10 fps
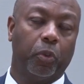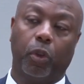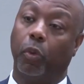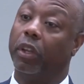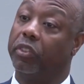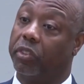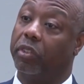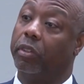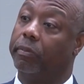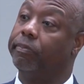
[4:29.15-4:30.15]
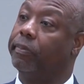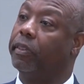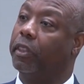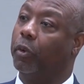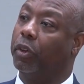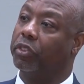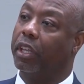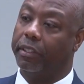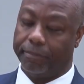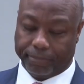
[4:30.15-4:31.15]
where once there was
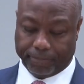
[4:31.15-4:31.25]
none.